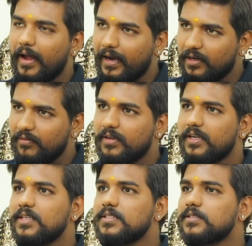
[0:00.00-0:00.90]

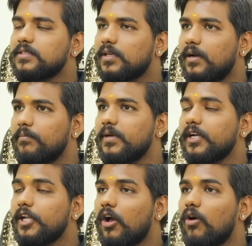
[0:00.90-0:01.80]
activities
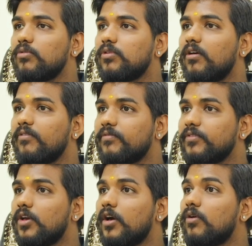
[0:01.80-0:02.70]
completely out of
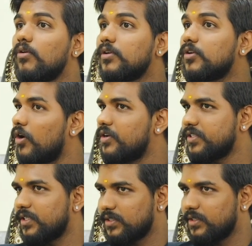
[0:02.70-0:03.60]
your own
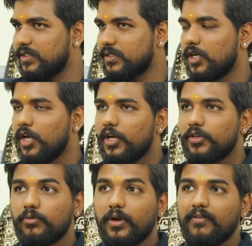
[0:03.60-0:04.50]
consciousness.
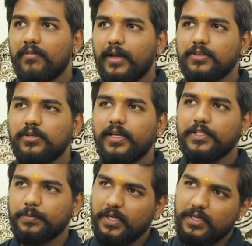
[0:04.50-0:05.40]
You would have actually
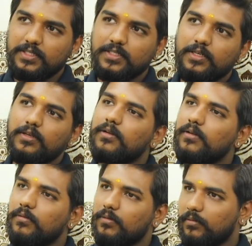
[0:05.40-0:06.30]
experienced
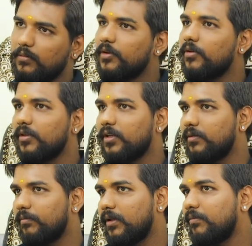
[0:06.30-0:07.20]

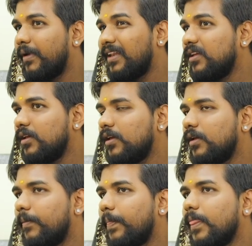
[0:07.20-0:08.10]
in
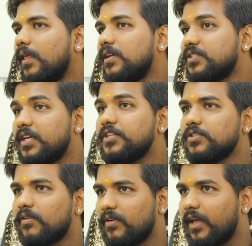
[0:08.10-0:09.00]
many
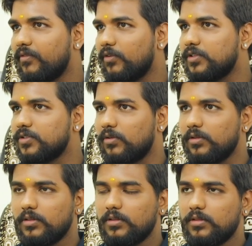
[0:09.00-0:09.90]
stages of life
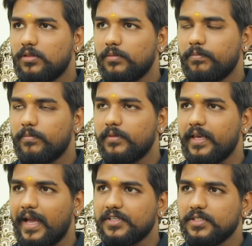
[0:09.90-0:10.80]
also,
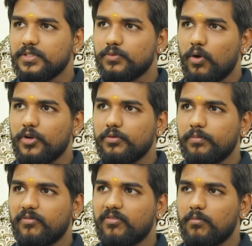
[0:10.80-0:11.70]
the actions what you
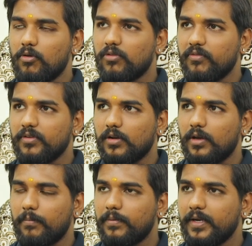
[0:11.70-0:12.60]
perform out of your
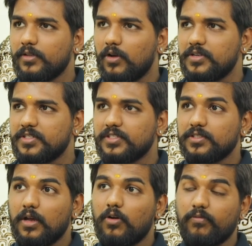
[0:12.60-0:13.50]
complete
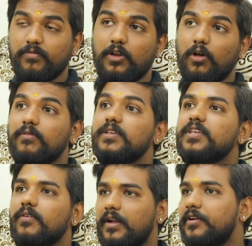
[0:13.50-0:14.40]
conscious will always
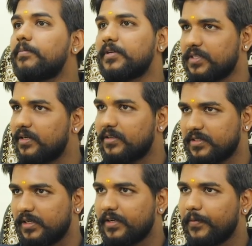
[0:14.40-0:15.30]
give 100%
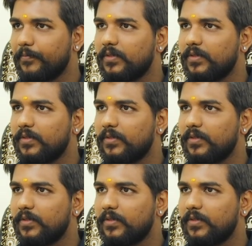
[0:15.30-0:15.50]
result.